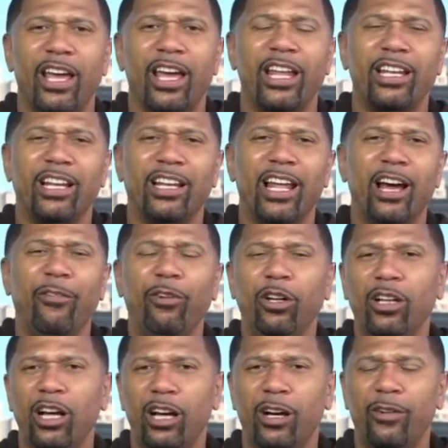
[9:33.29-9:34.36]
And the
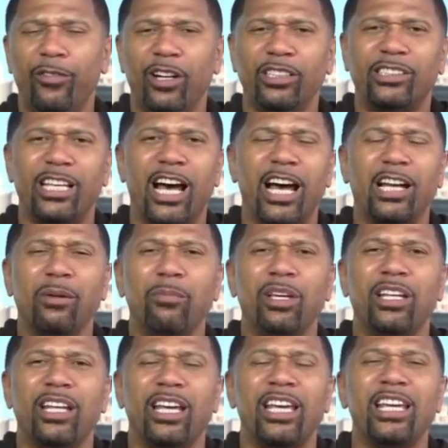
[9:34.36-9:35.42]
level of
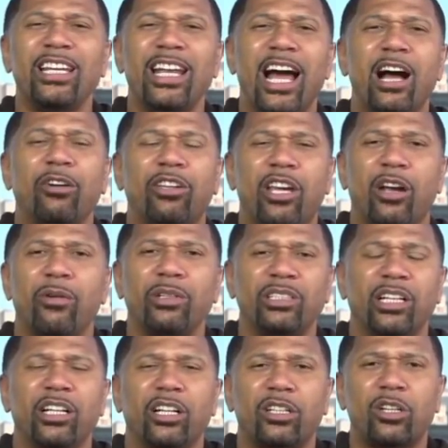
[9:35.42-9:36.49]
autonomy that he now carries
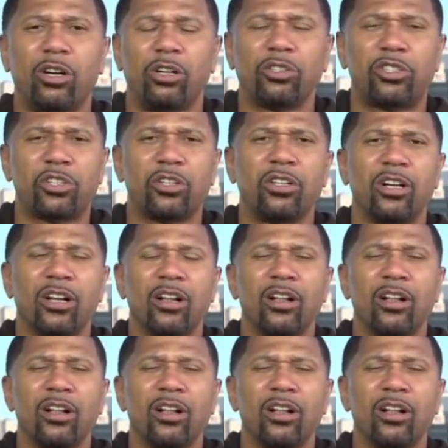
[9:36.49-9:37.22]
in the culture,